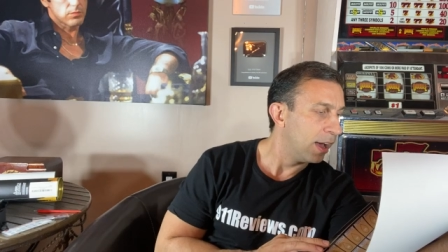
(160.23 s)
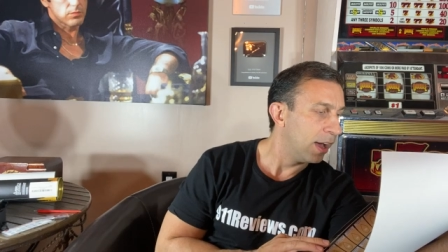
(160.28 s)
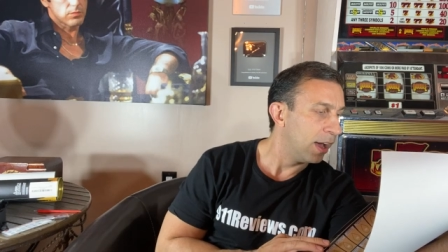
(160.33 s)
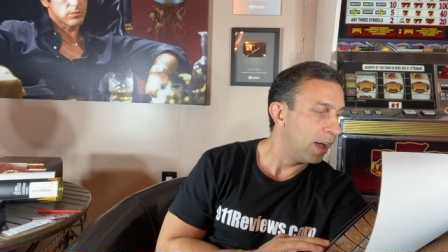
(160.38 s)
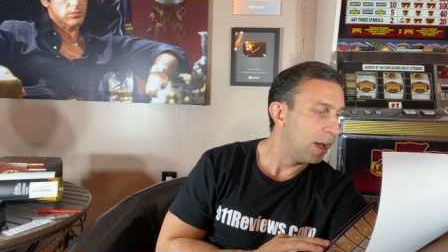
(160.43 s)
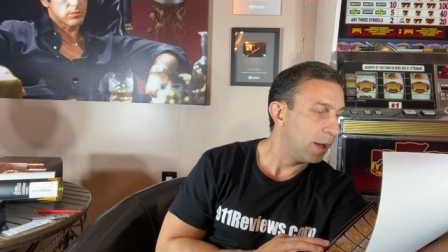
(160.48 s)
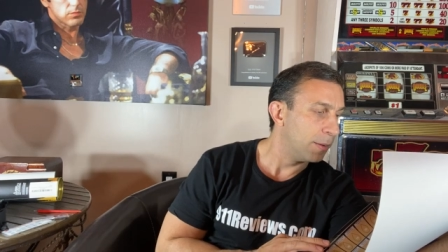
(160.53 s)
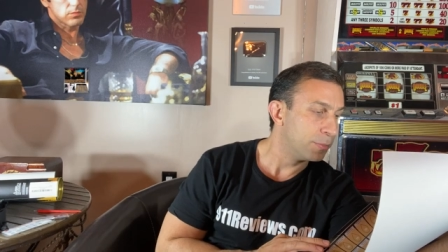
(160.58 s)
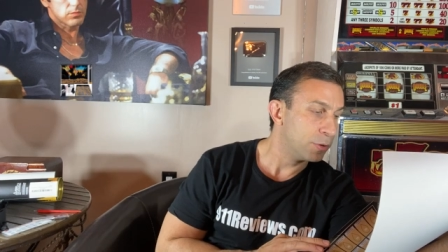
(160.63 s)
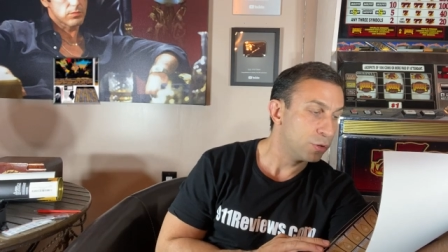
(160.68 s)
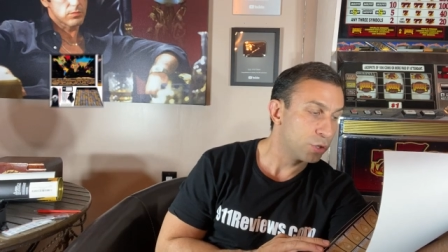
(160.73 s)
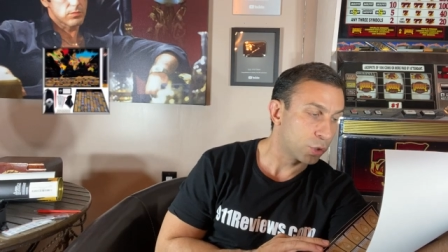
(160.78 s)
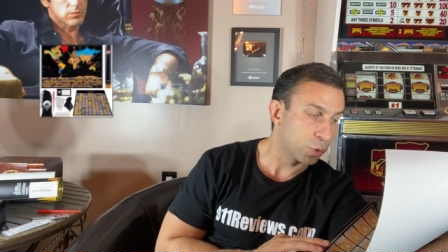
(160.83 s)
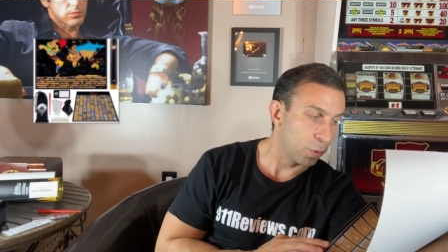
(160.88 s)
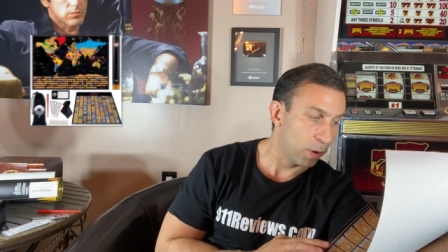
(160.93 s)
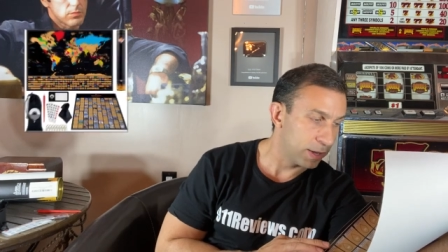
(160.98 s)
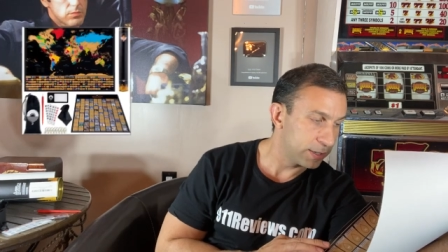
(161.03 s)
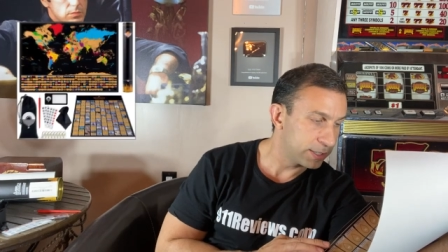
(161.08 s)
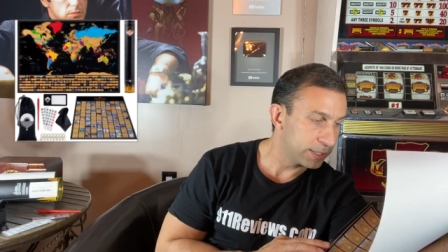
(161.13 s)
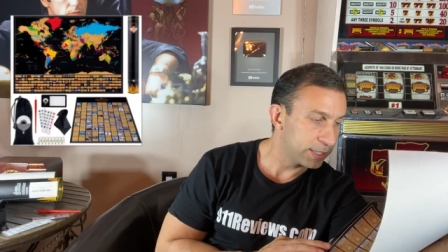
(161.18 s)
Um,
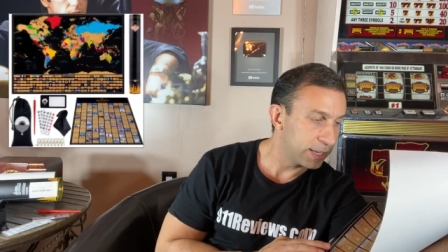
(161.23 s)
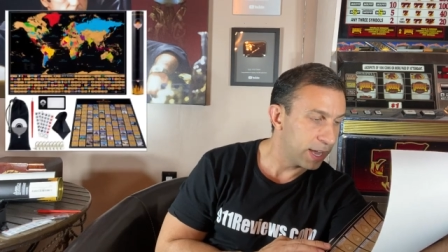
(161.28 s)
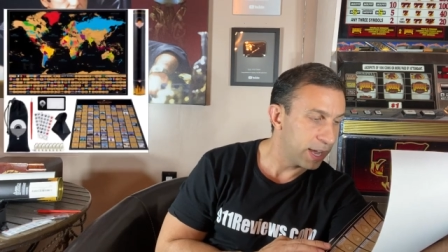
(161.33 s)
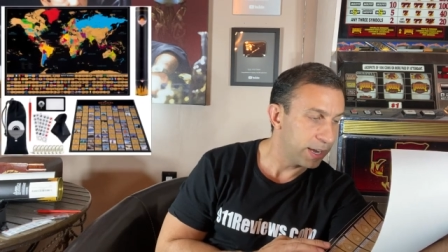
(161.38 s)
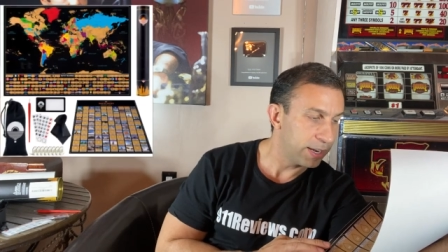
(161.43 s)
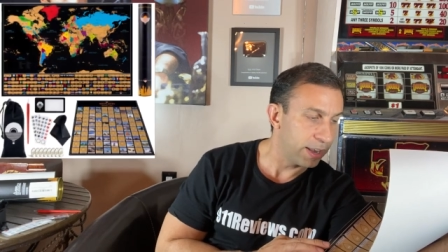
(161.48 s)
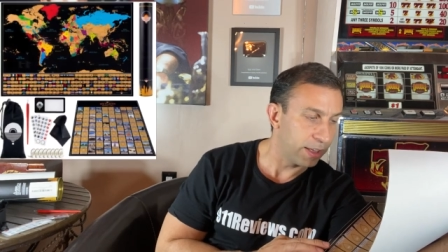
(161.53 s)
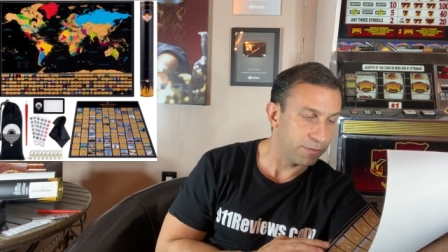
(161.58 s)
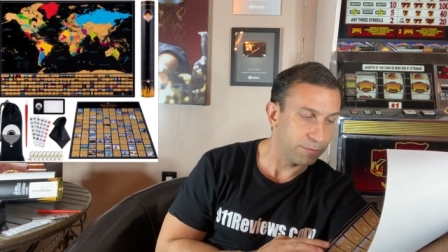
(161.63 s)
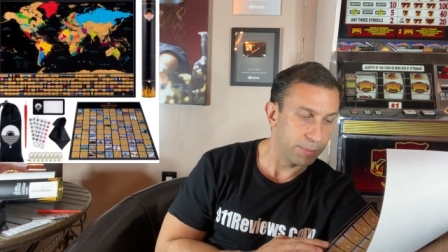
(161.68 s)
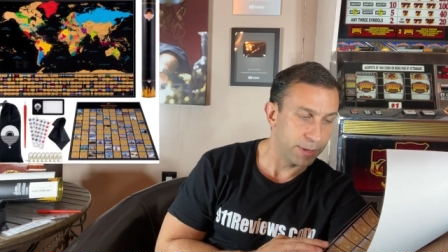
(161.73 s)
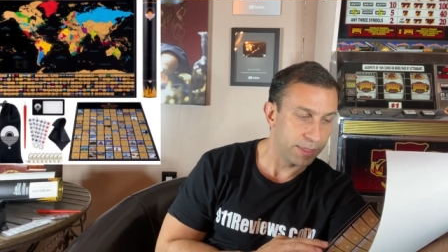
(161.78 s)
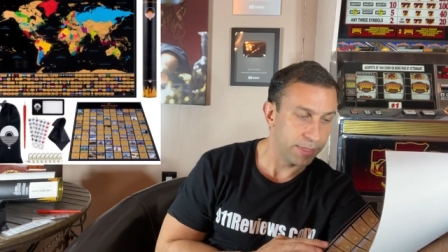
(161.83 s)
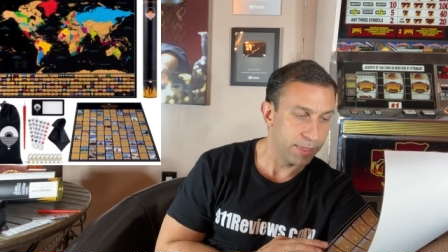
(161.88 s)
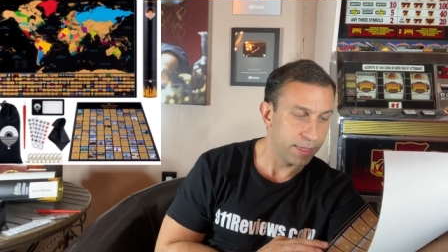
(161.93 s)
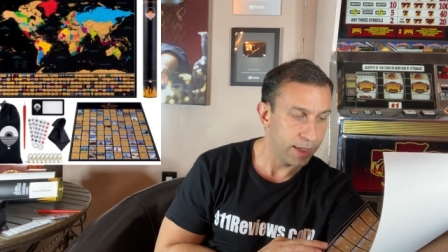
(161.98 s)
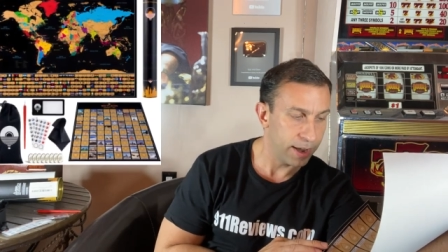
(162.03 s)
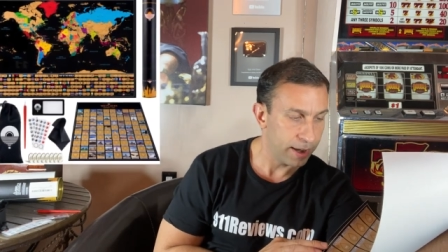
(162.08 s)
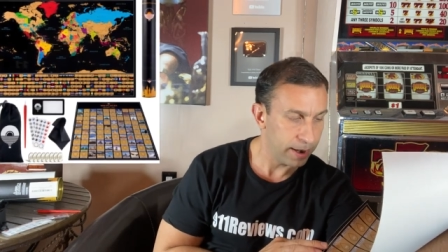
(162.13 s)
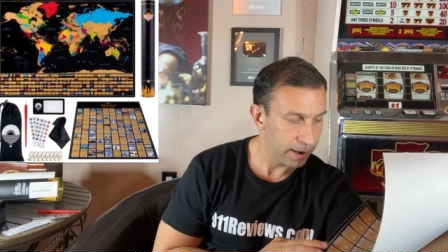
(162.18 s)
Neuschwanstein, I've
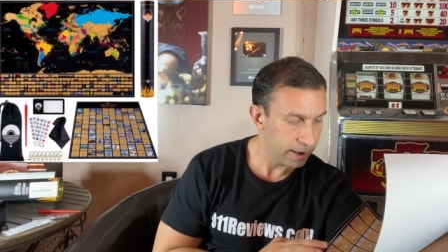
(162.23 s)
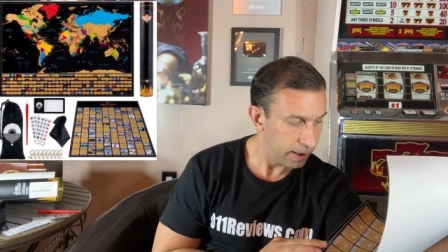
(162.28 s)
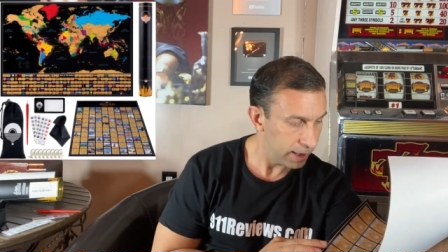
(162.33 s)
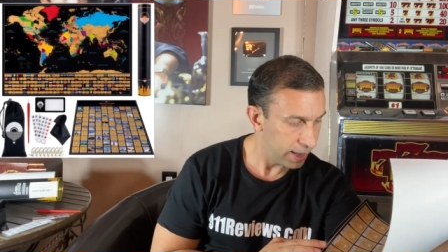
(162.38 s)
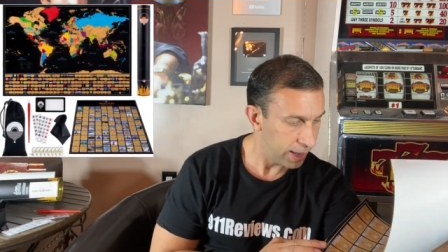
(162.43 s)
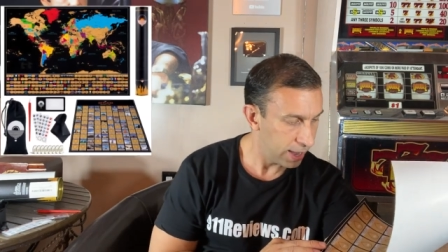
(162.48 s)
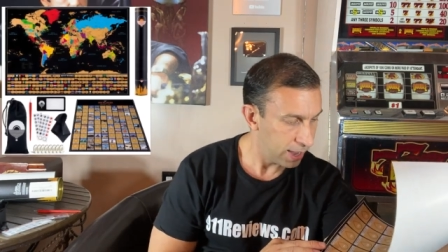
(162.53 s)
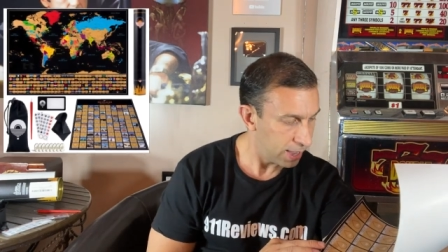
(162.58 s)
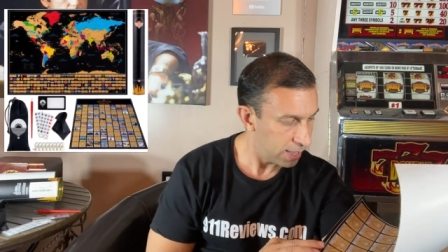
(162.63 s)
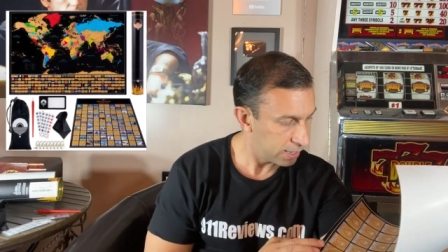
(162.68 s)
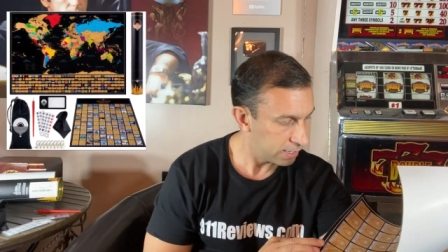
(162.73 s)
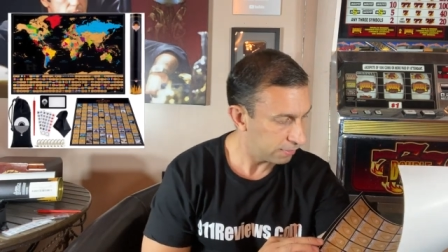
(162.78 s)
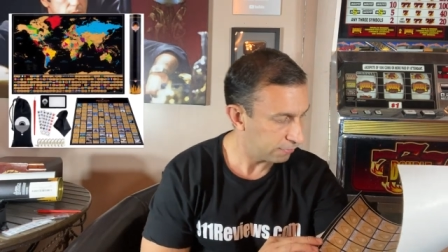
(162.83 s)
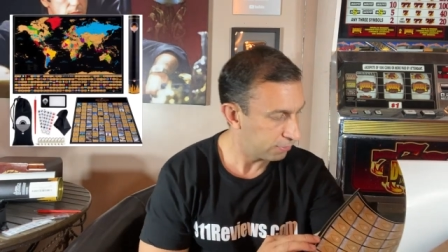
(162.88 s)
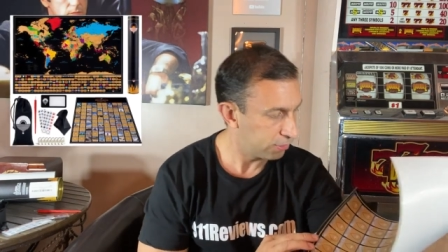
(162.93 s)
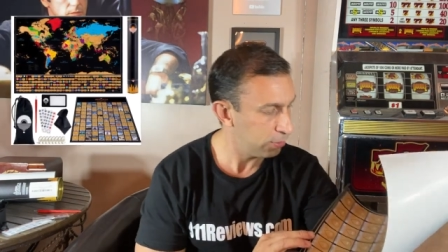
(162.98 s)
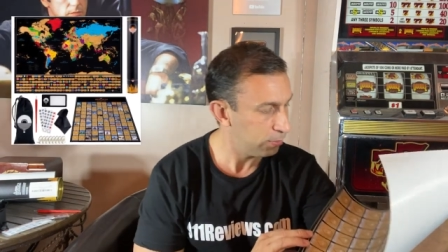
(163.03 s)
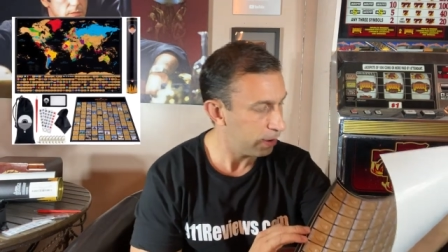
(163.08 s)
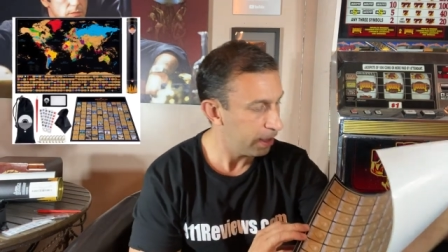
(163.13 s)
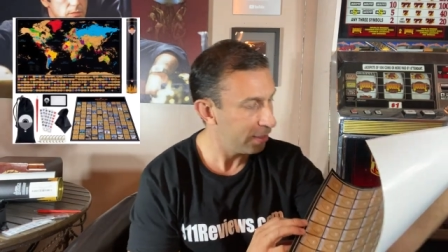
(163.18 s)
been there. And a
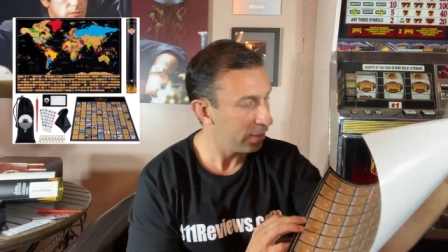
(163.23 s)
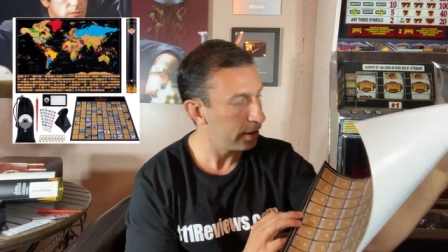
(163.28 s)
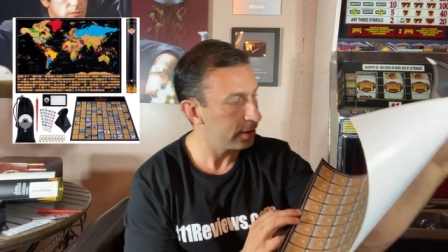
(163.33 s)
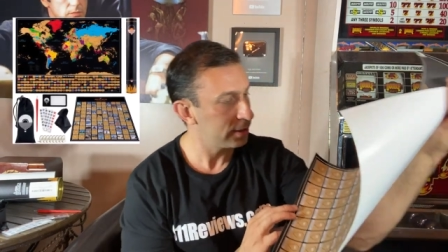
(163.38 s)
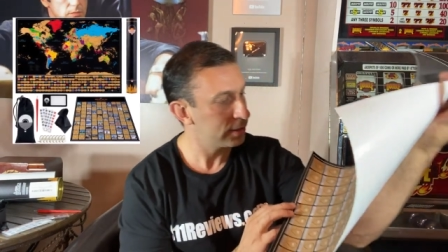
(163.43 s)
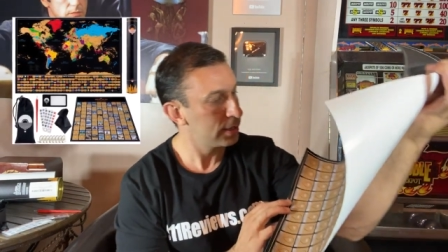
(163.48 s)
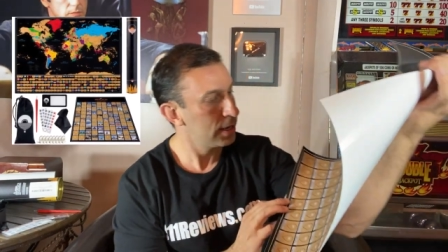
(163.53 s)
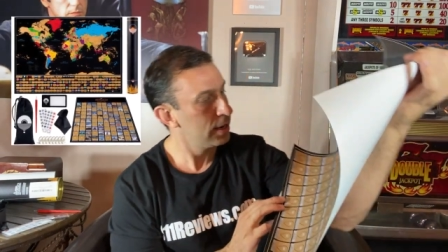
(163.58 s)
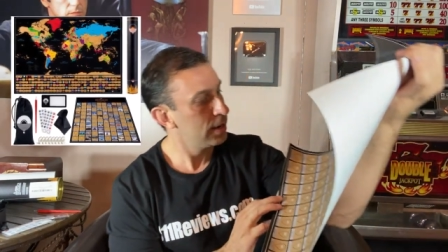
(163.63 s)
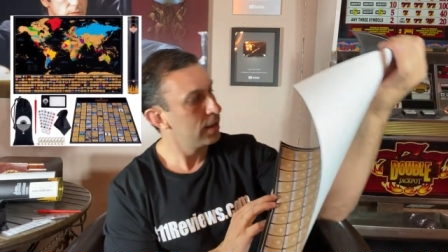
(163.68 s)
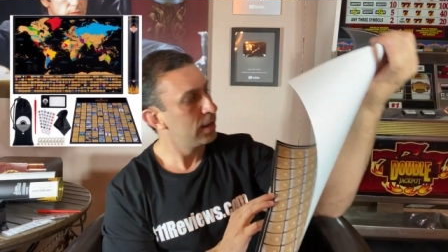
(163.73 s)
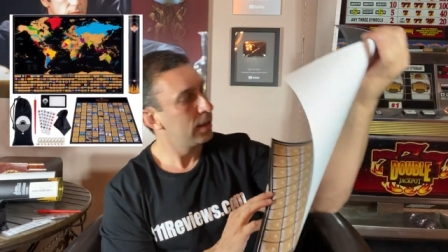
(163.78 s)
few others.